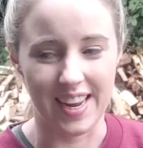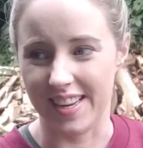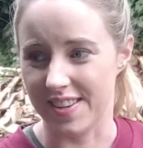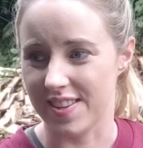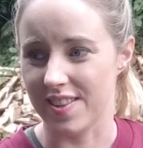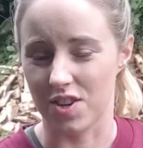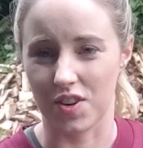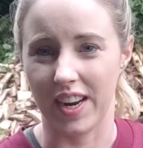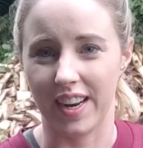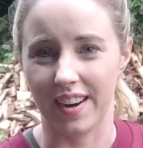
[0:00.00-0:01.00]
is the
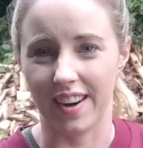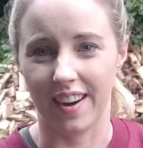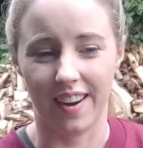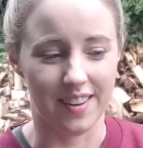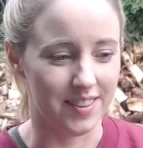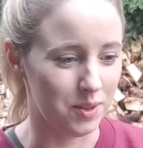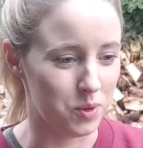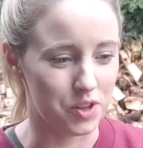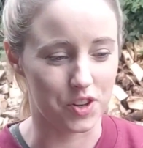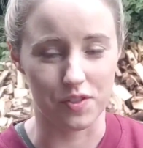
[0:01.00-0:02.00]
trailer on the
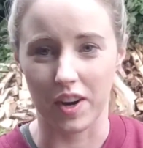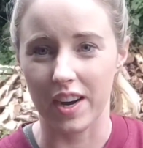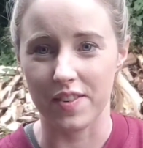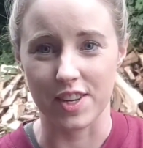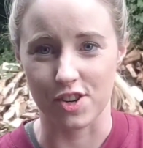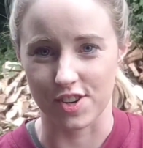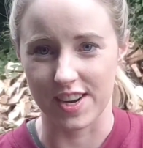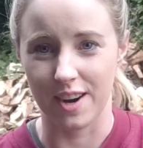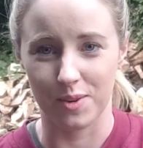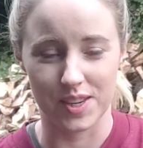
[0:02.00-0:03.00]
135. It's just
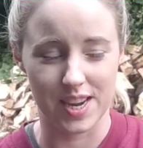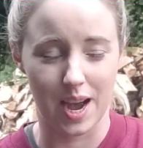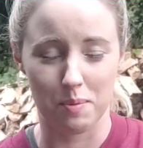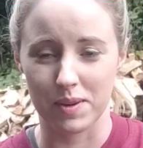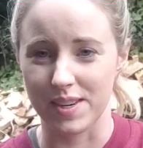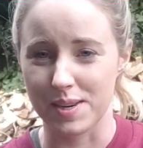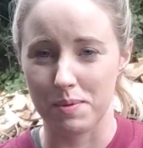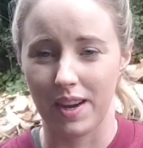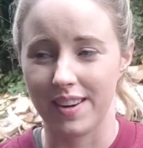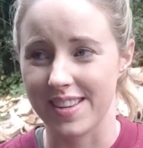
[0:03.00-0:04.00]
not going to happen, to
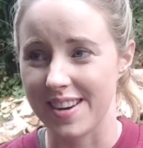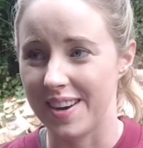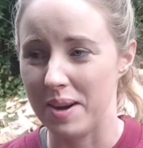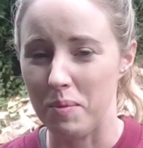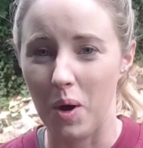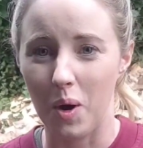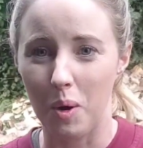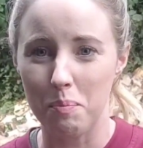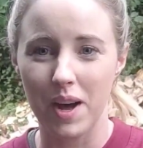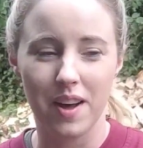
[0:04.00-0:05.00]
be honest. I am
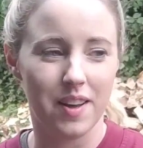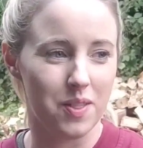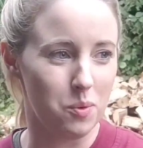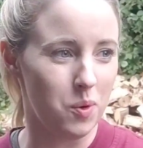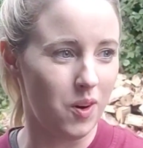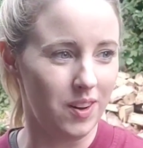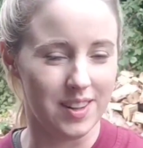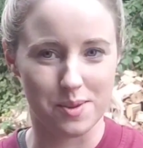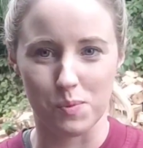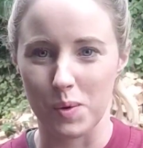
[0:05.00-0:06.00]
up the
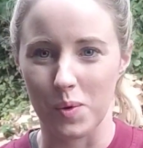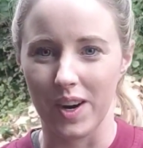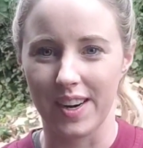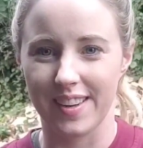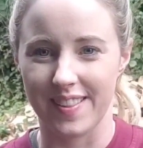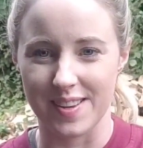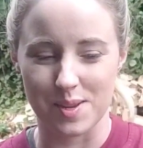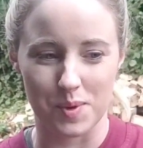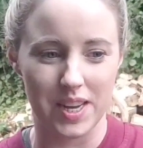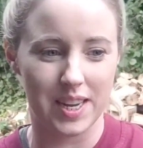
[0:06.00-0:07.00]
walls with work
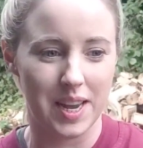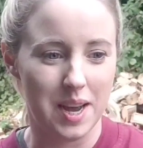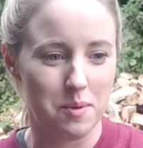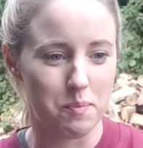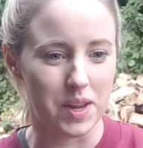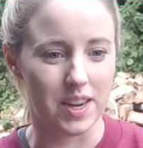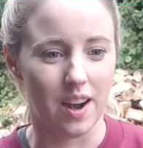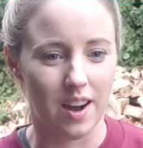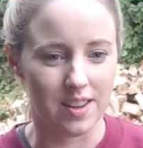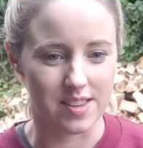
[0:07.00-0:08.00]
this week
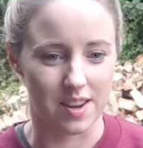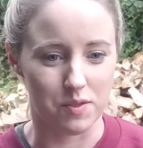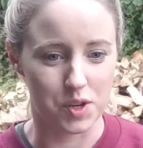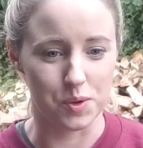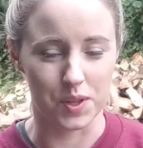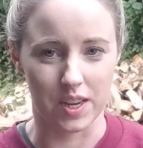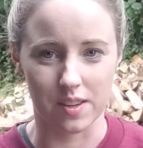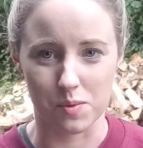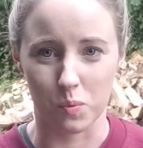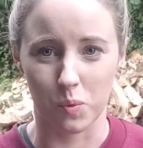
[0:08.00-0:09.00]
because of two
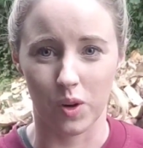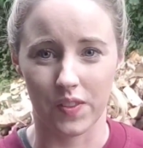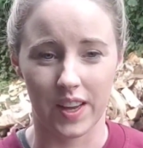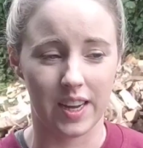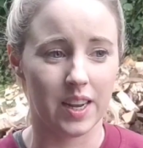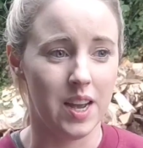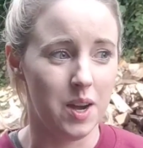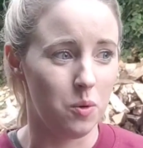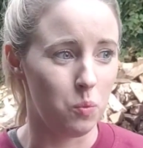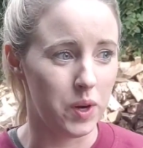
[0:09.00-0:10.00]
things. One thing,
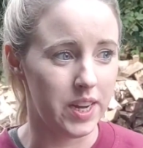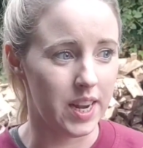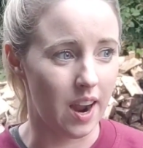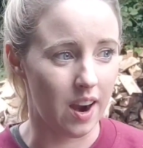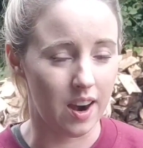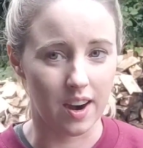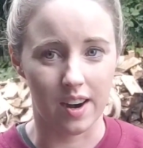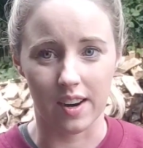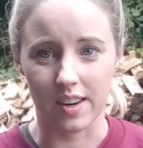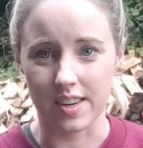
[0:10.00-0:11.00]
we
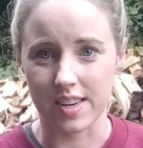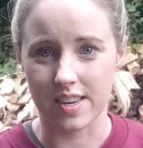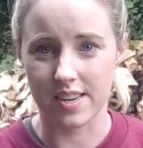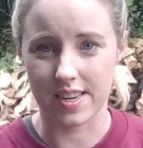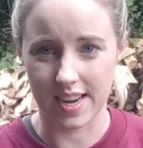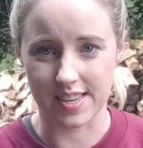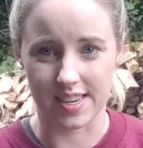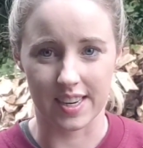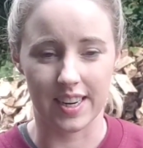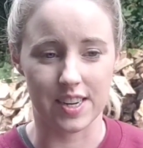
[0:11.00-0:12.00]
are
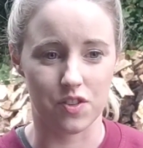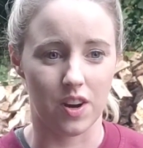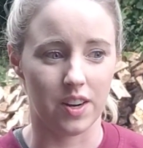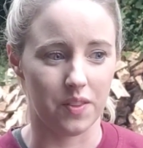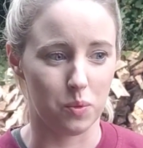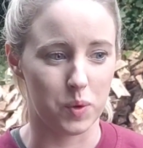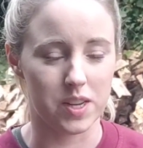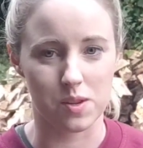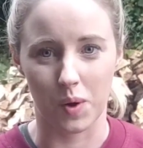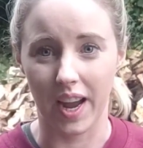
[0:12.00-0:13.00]
testing later on in the
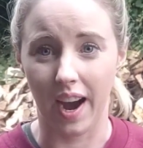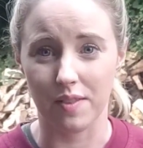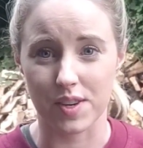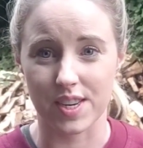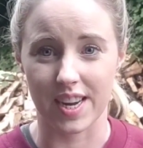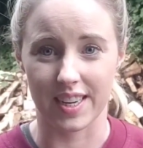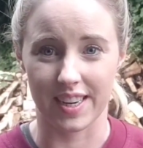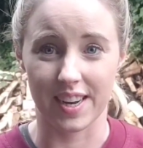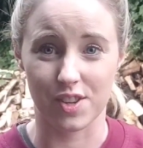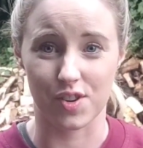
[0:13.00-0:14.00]
week, so I have to take
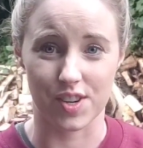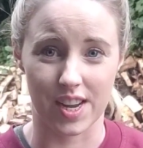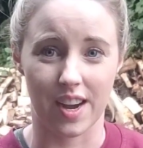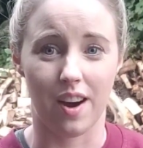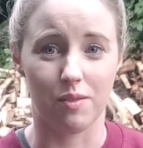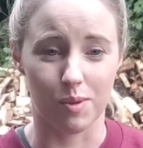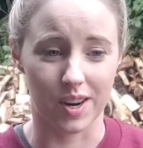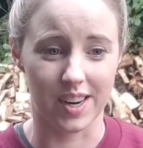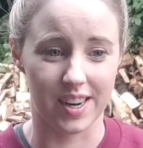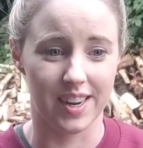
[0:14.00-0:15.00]
an extra day off
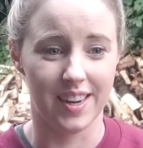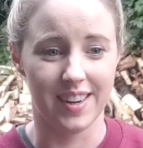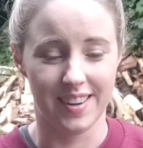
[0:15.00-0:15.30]
work